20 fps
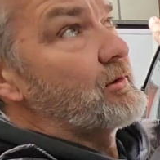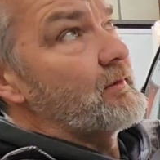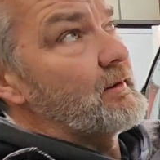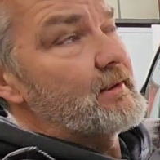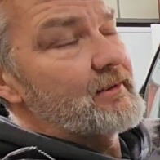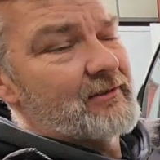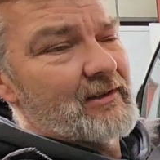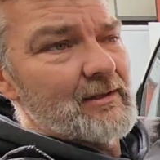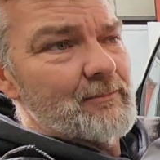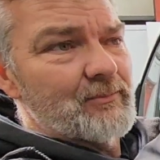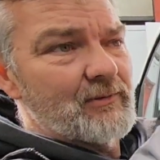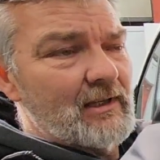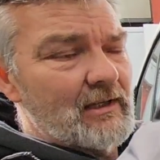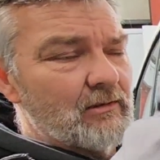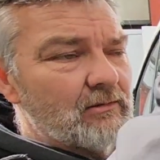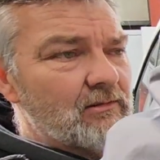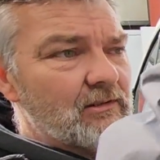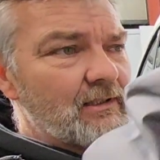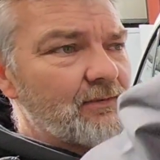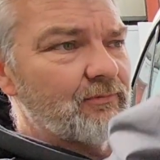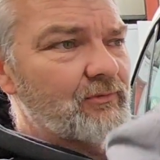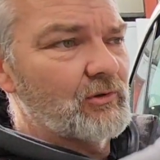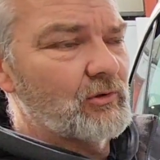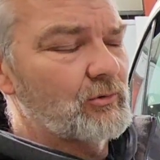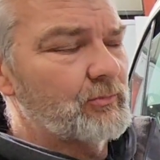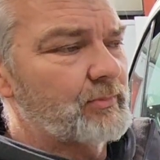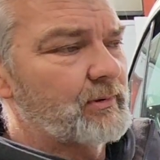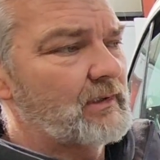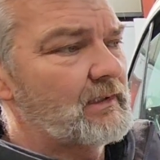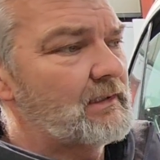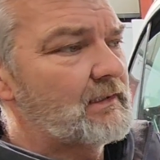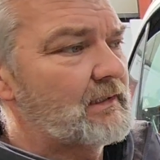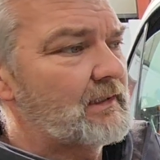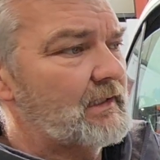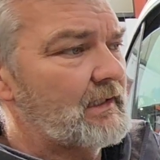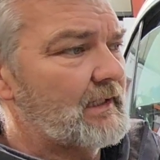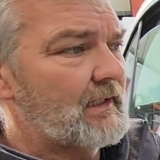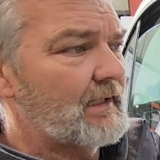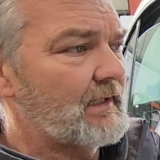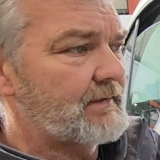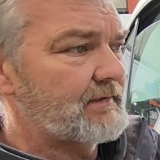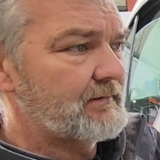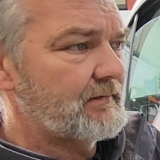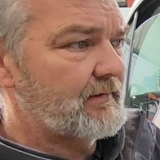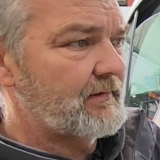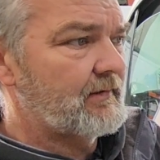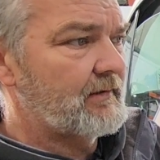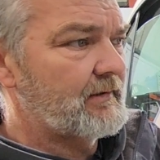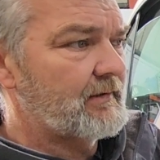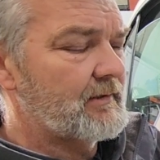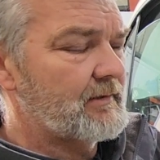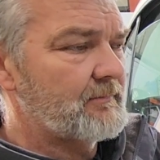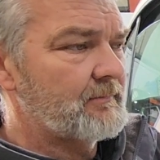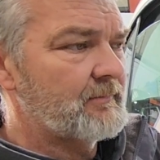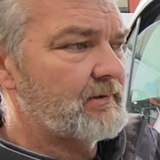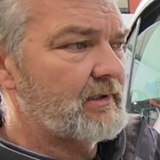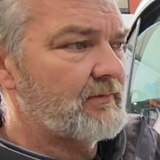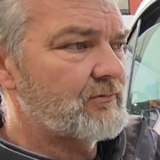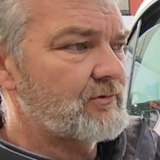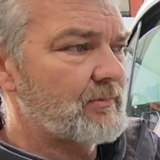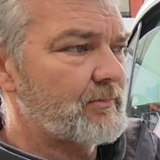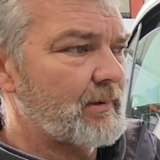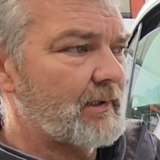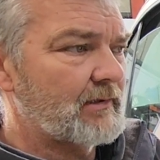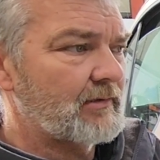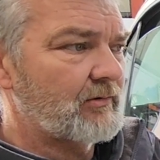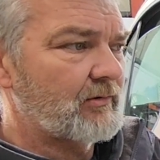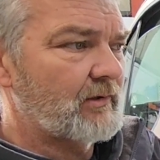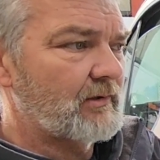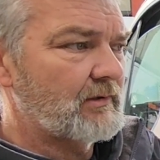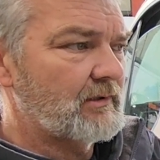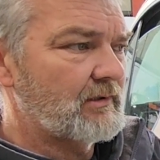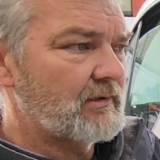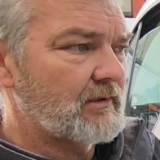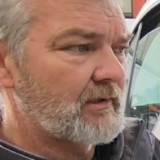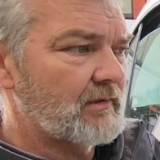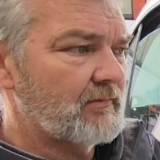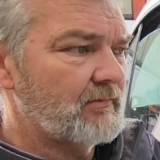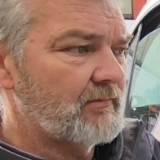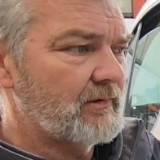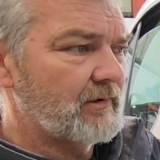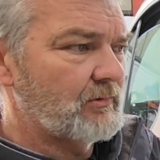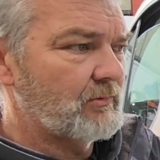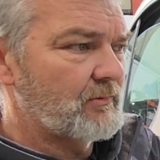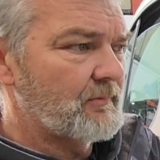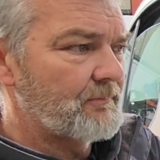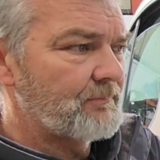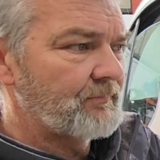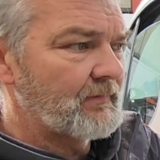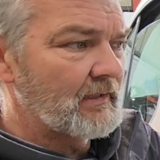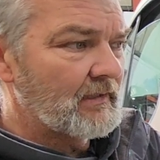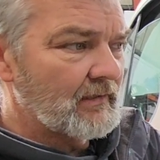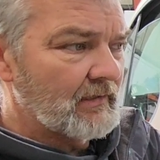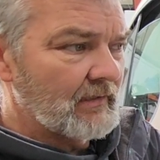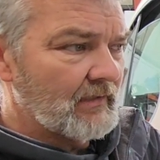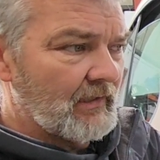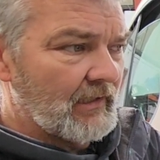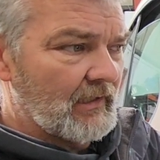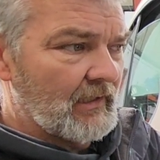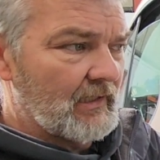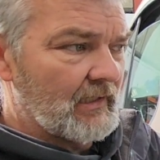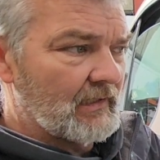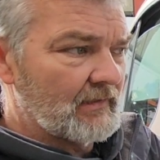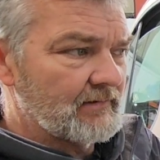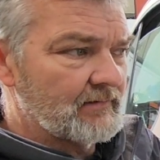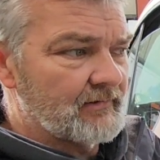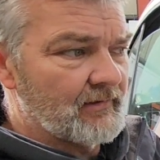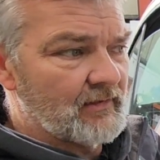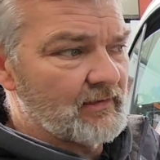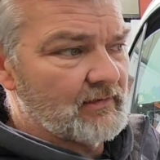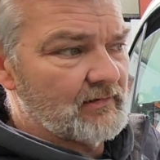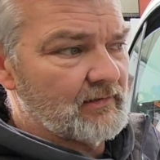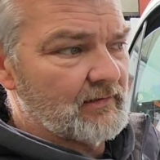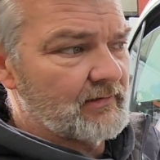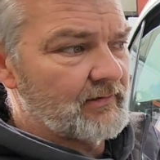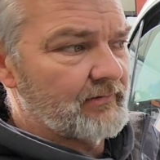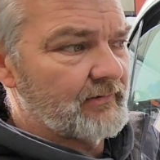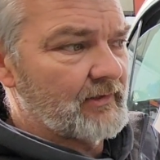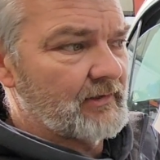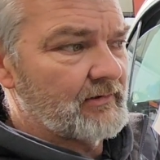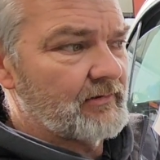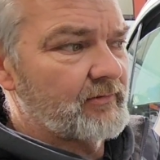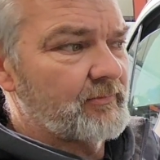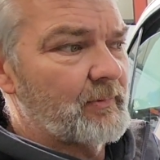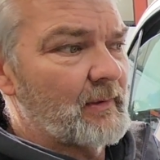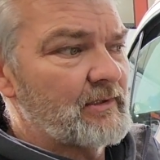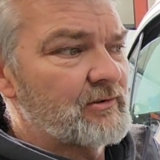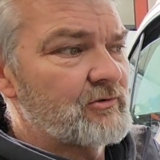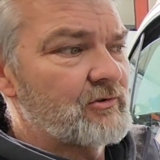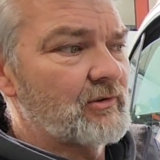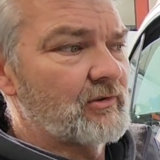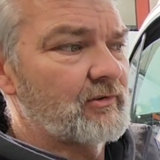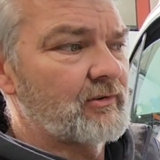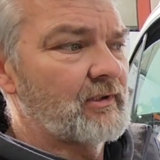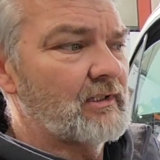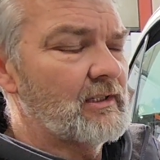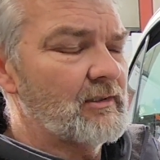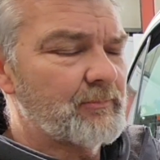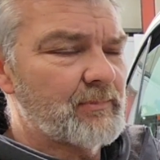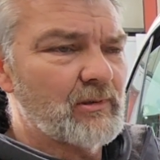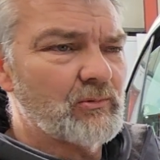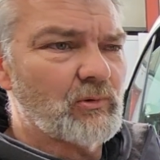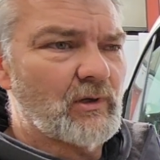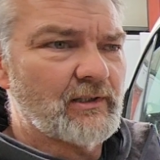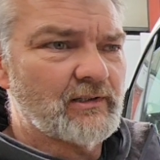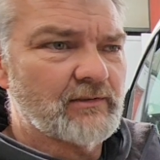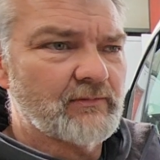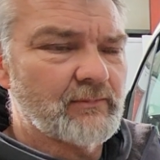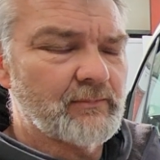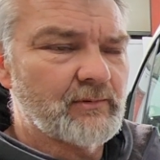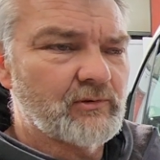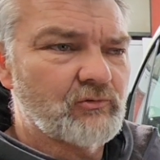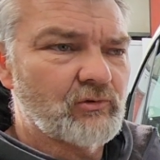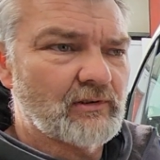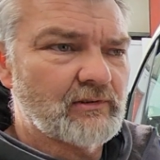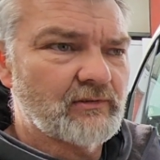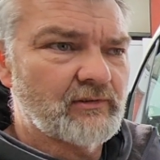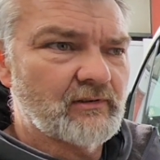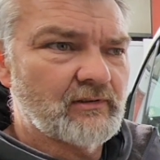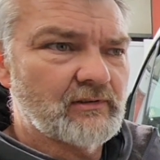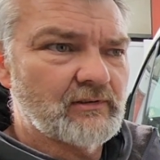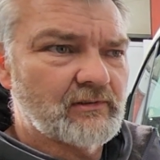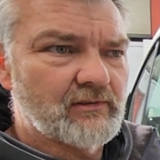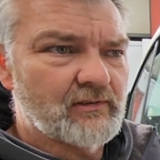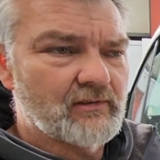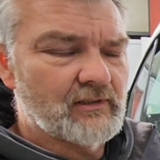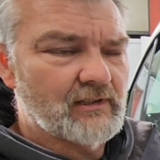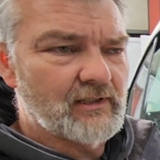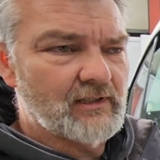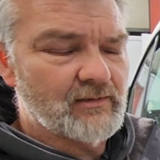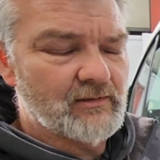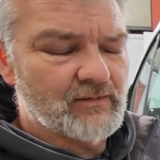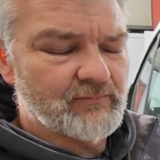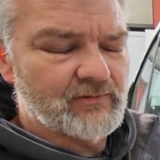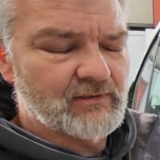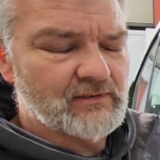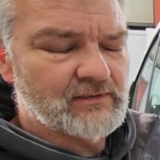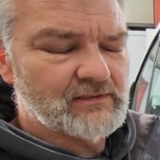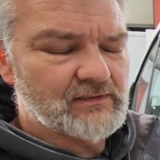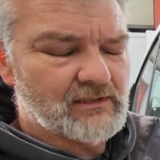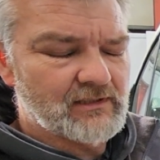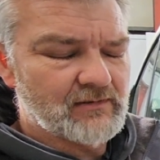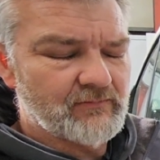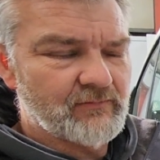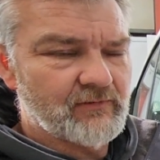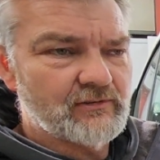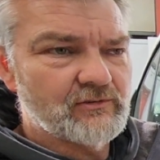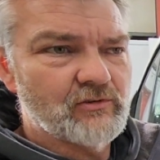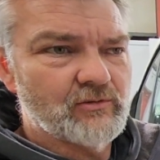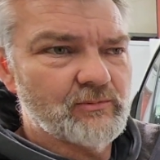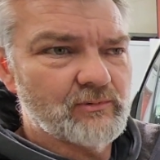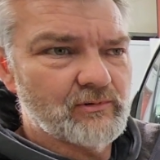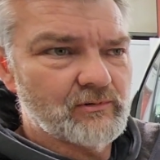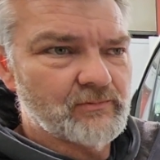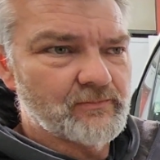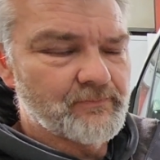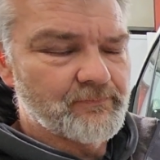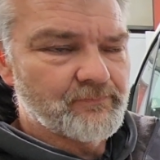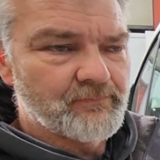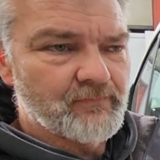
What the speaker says: of it zips out, lifts up, and gives you a panoramic view. And like I say, spacious, a bit wider than the Transit at the VW